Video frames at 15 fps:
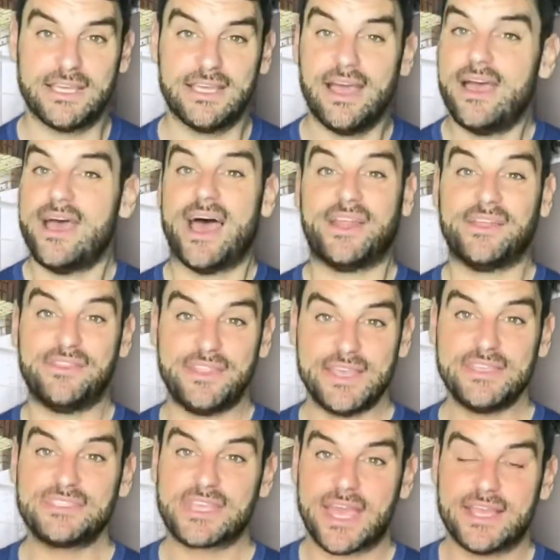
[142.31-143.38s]
and in these
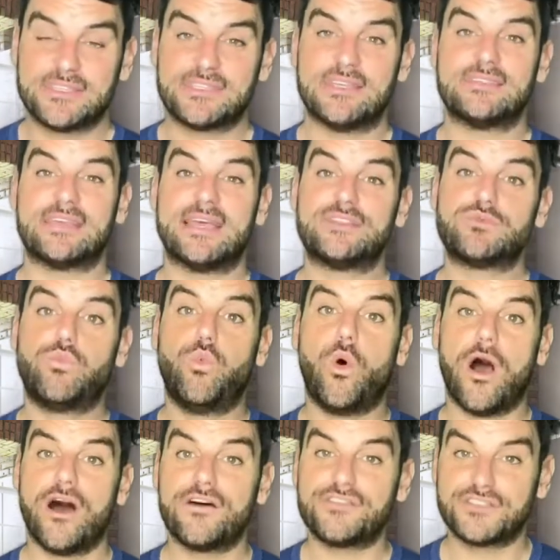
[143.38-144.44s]
cases it's
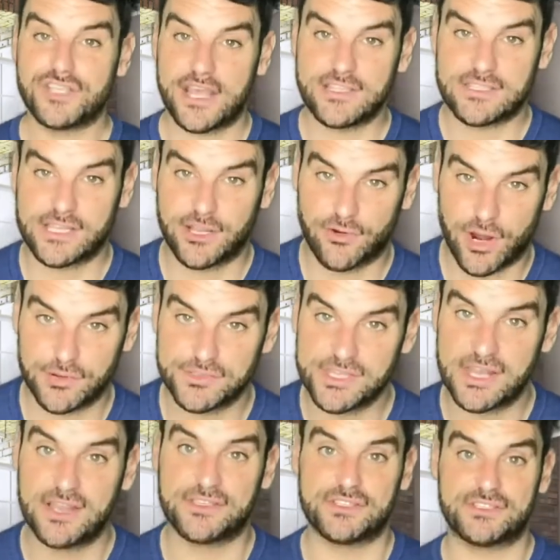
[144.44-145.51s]
worth chasing your own
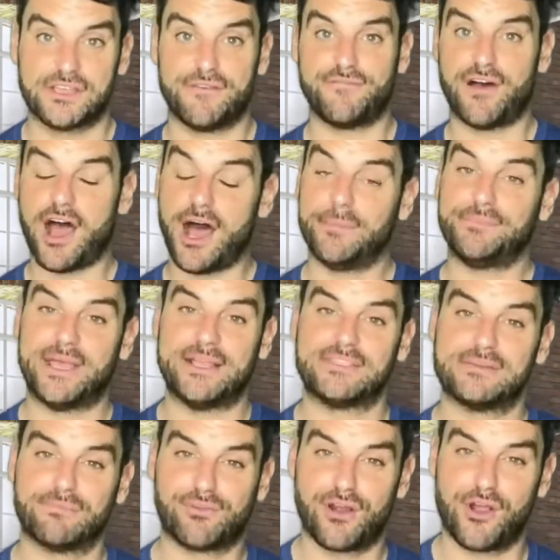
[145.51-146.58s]
solicitor for updates and
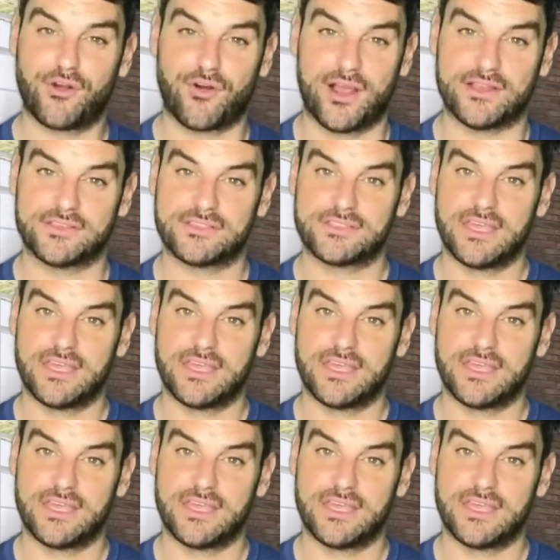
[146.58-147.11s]
progress.